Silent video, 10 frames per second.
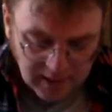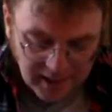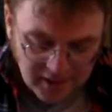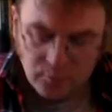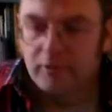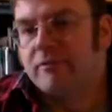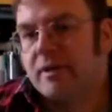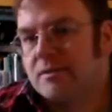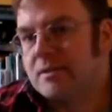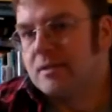
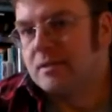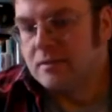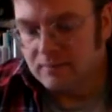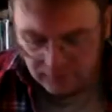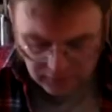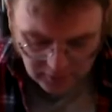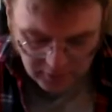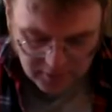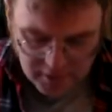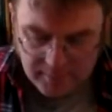81,000 tons full
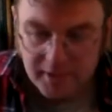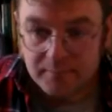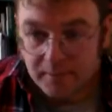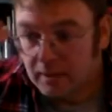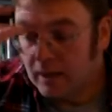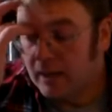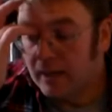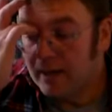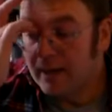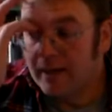load displacement,
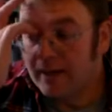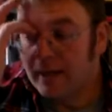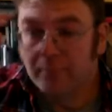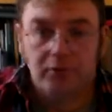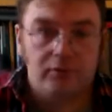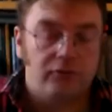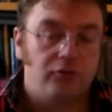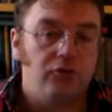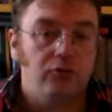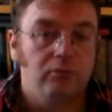and able
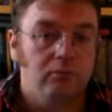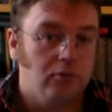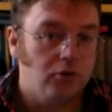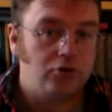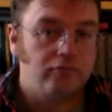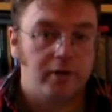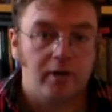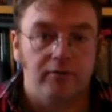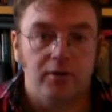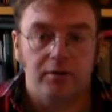to launch and
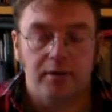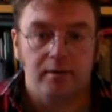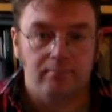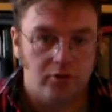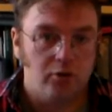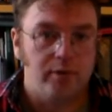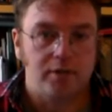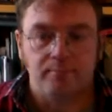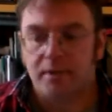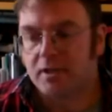recover the
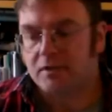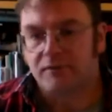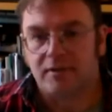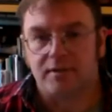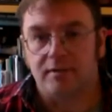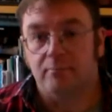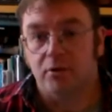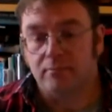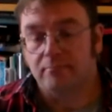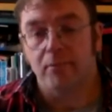newest, biggest, fastest,
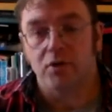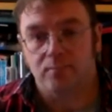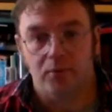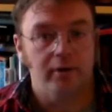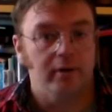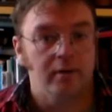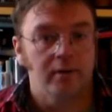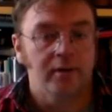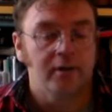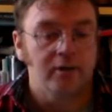most modern
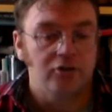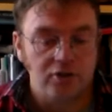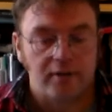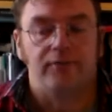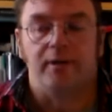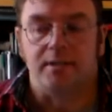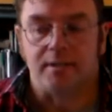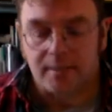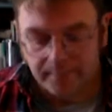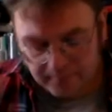jet
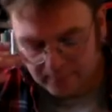fighters.